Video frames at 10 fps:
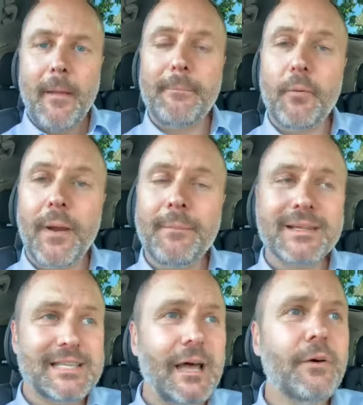But what I'm going
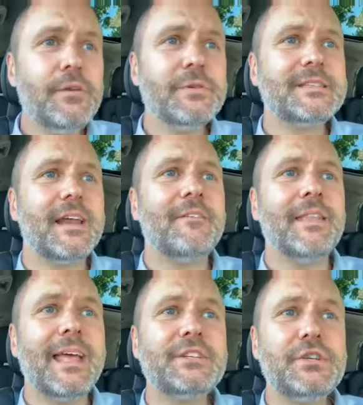to tell you is that
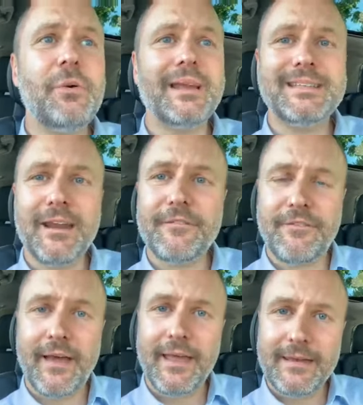unless you
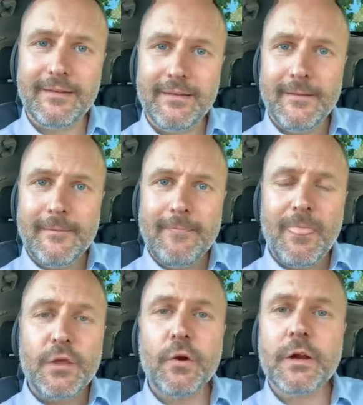identify it,
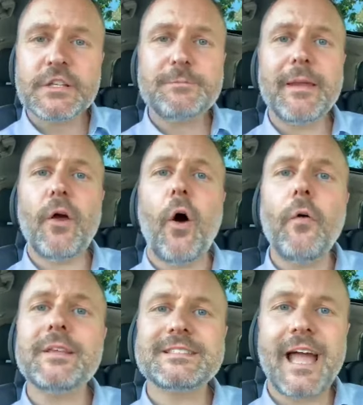you're going to spend all
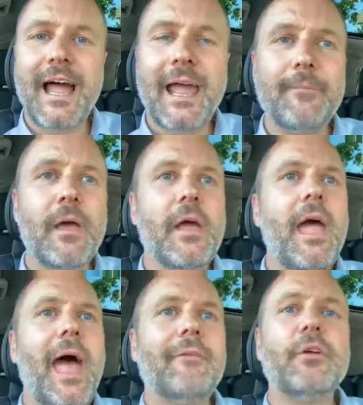this time
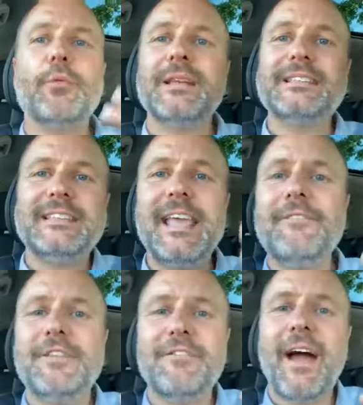having
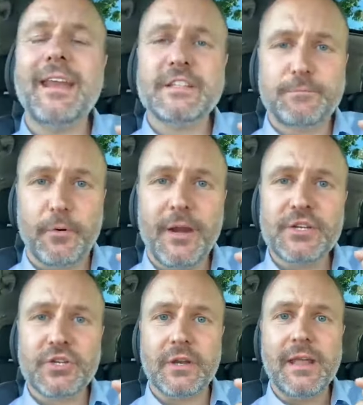received divine
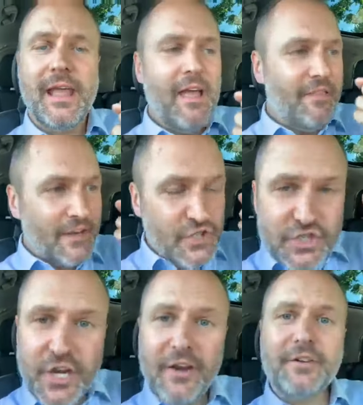inspiration, then
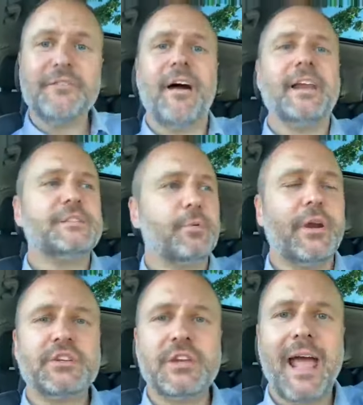shared divine
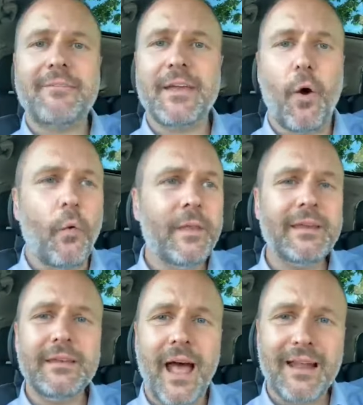inspiration, having only
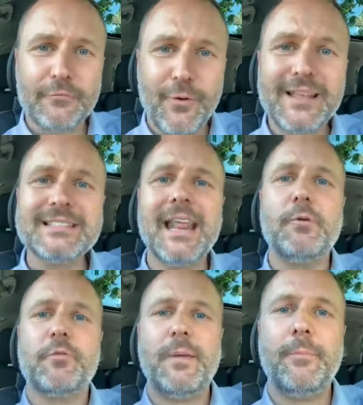not resonate
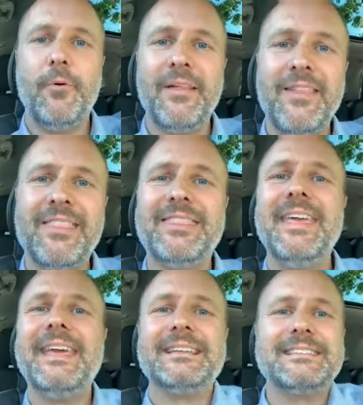with people, and then
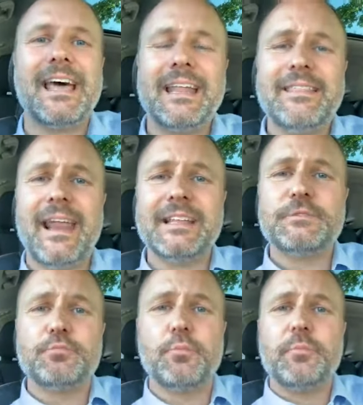think it's that that
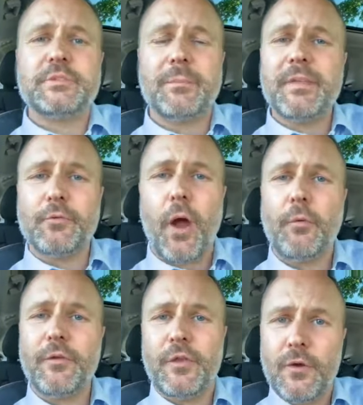it's something
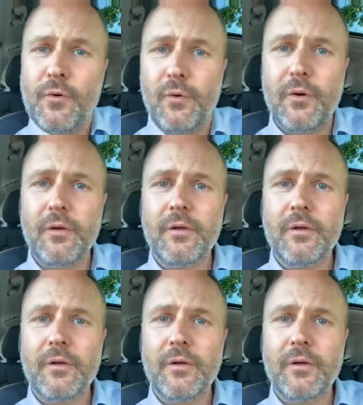wrong with you.